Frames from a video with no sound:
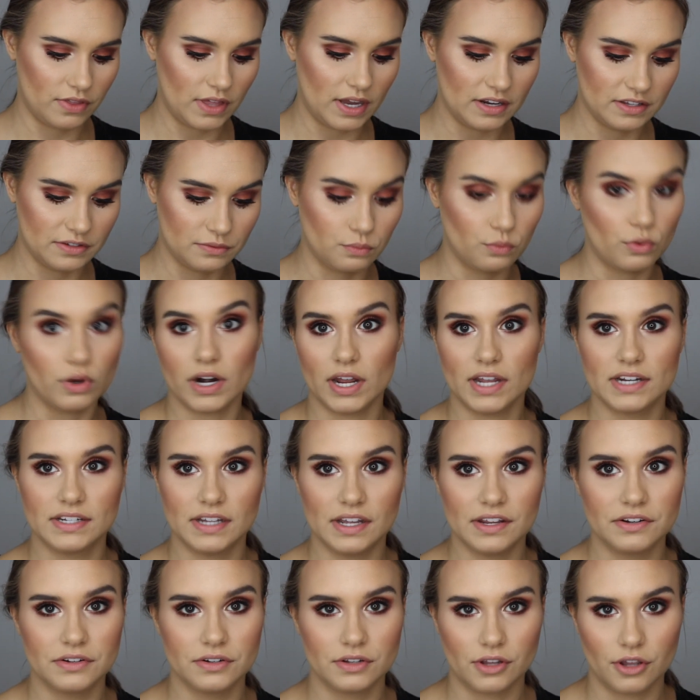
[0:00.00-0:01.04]
That is what I
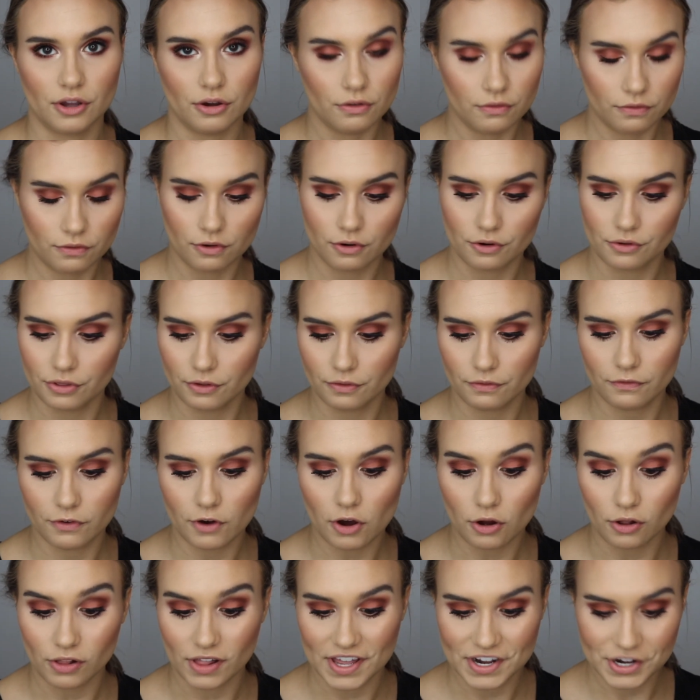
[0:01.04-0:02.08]
tend to go for in the
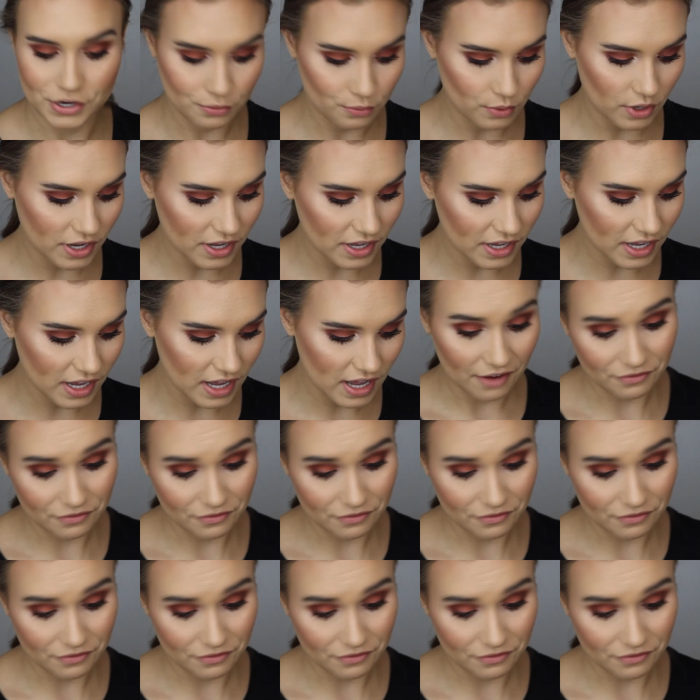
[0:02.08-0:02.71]
fall anyway.